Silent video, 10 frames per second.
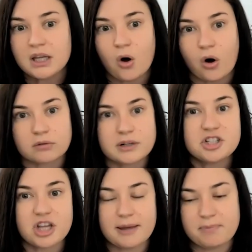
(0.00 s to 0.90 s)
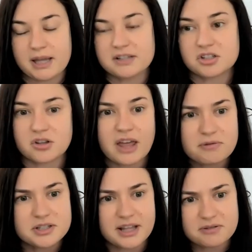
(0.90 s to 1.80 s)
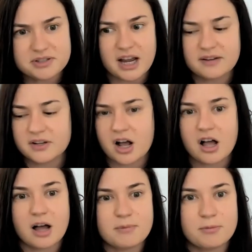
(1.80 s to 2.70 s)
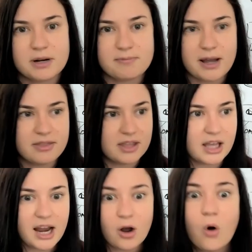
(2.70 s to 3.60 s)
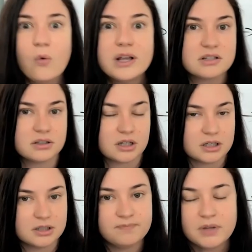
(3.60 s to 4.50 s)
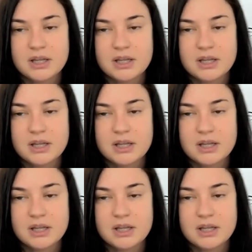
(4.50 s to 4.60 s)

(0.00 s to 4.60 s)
our reach campaigns and so that was that was kind of an aha moment in my thing i always learn